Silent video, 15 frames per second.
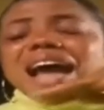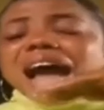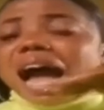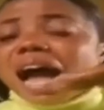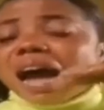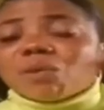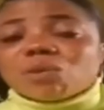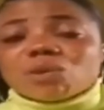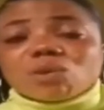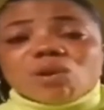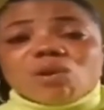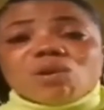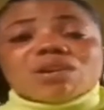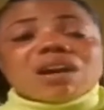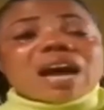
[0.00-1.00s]
I'll
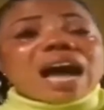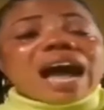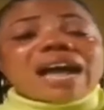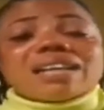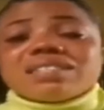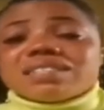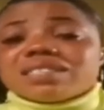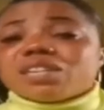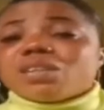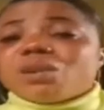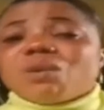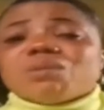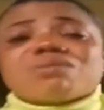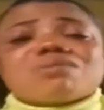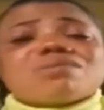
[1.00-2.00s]
go and, you know,
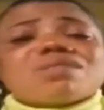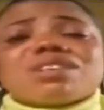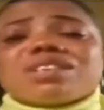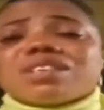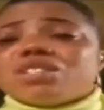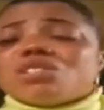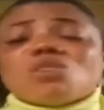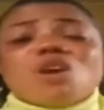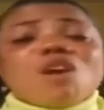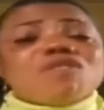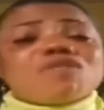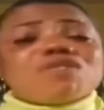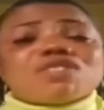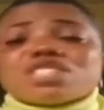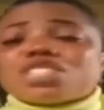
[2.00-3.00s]
no,
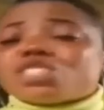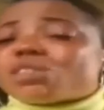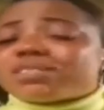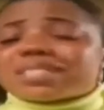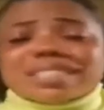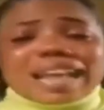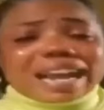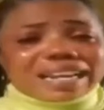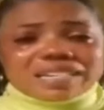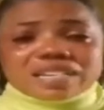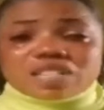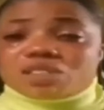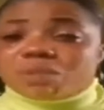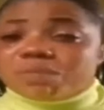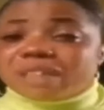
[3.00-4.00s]
just negligence.
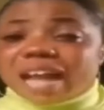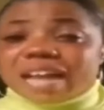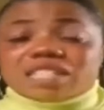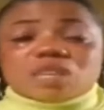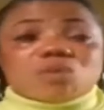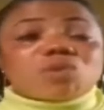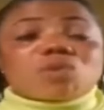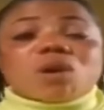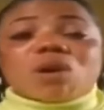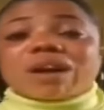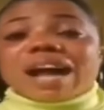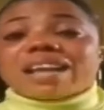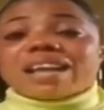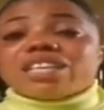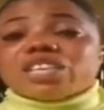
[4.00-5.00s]
Sometimes it will go
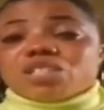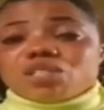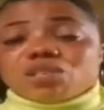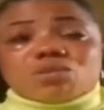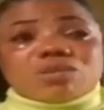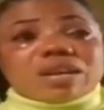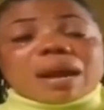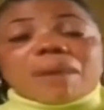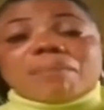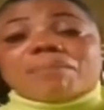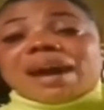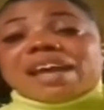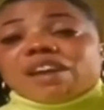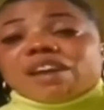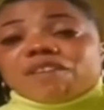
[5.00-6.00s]
carry the children and buy
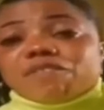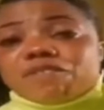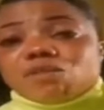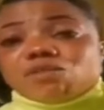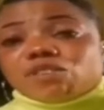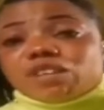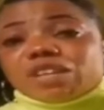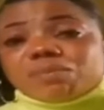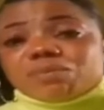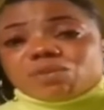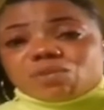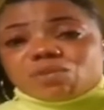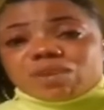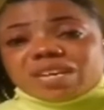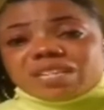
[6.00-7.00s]
them food for them to
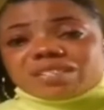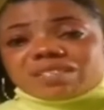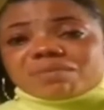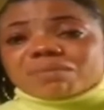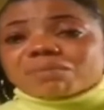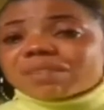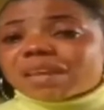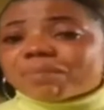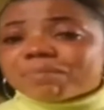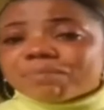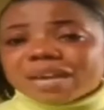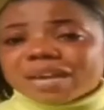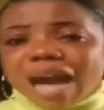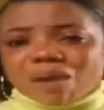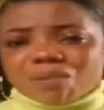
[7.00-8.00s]
eat.
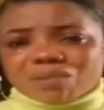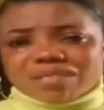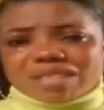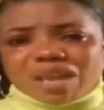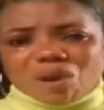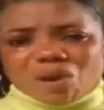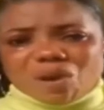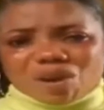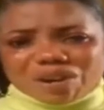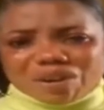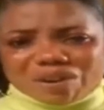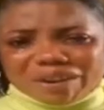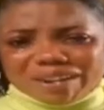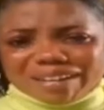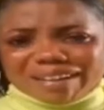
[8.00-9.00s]
Me, I will stay
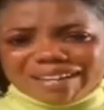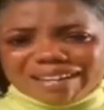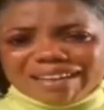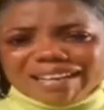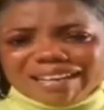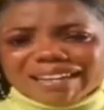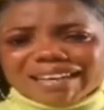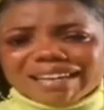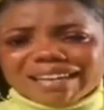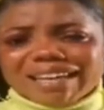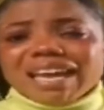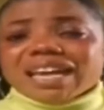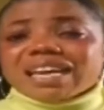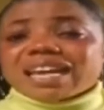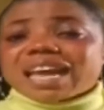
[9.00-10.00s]
hungry.
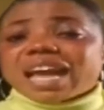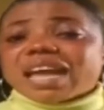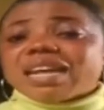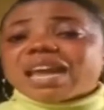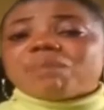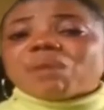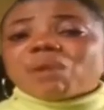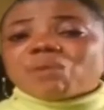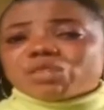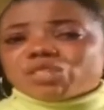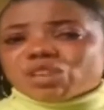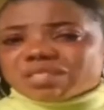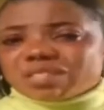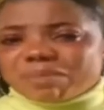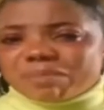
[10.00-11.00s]
A neighbor will
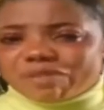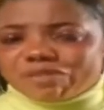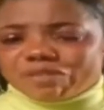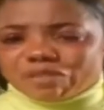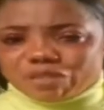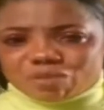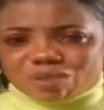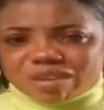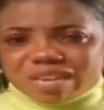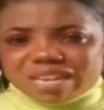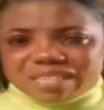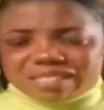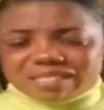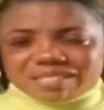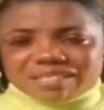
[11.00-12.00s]
just give me food to
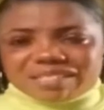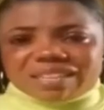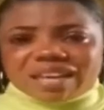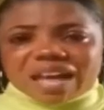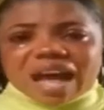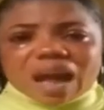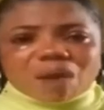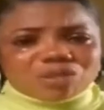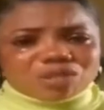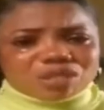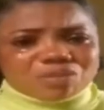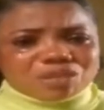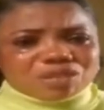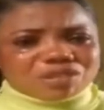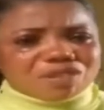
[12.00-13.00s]
eat. I'll
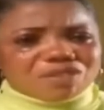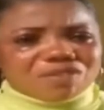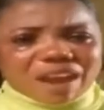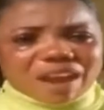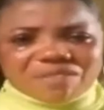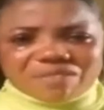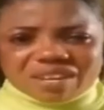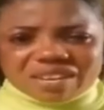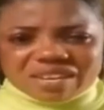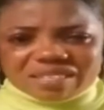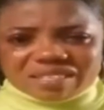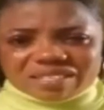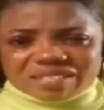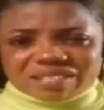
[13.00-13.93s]
just be surviving it.